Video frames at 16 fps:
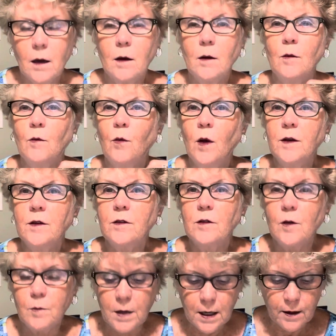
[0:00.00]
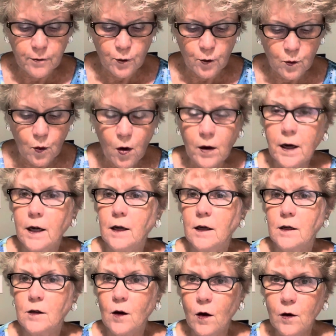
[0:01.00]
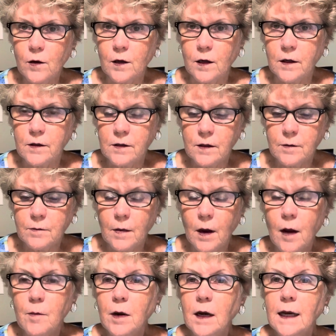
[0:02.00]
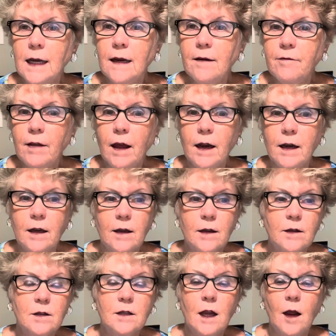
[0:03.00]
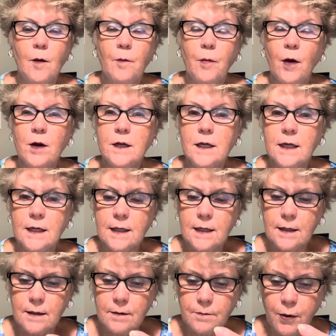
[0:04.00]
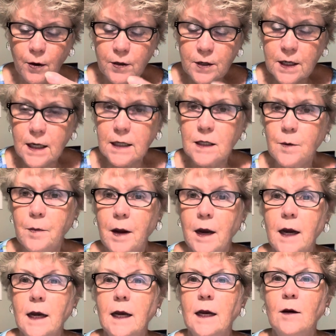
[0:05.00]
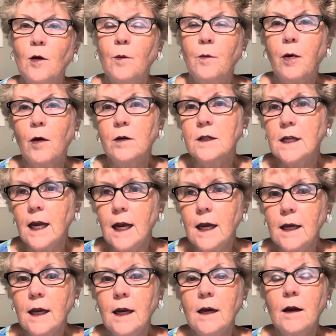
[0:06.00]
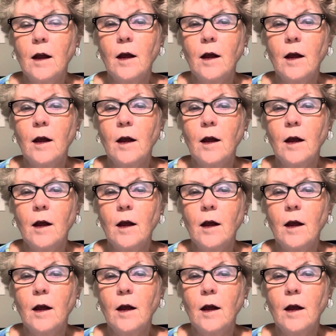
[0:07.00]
what does it mean if we're walking in darkness? I believe that is participating or partaking